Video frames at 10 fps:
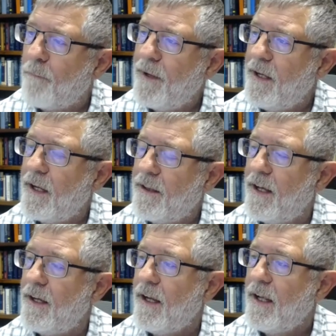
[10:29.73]
meaning
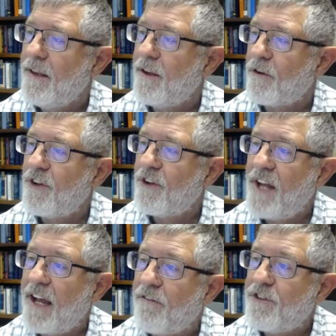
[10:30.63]
that there's a
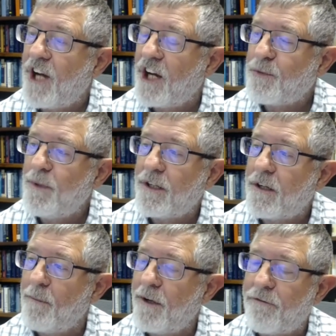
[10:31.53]
day of judgment
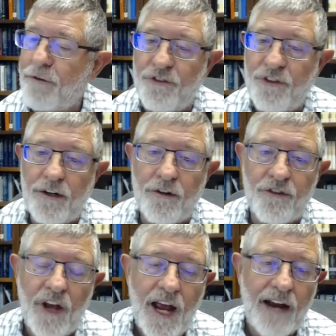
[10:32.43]
coming for
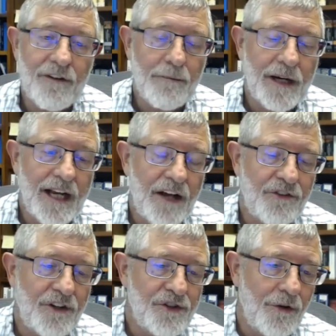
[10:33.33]
sinners, everybody
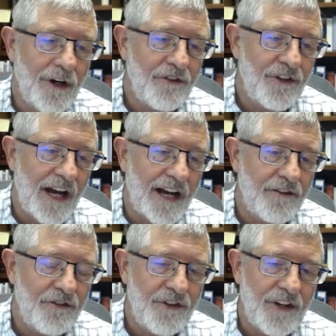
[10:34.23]
has a choice
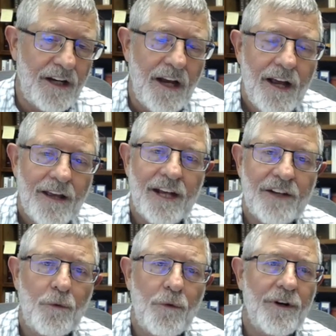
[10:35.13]
not to sin.
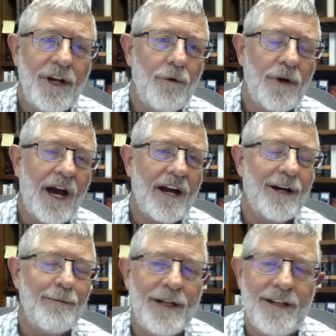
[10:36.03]
That's where you and I
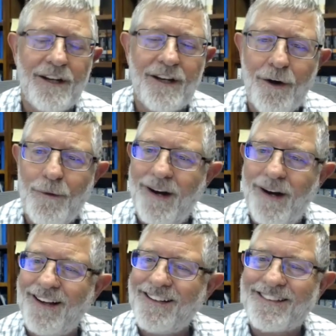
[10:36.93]
come in. You know,
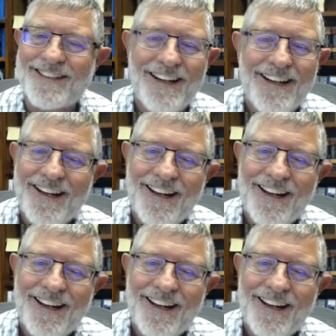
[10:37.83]
it's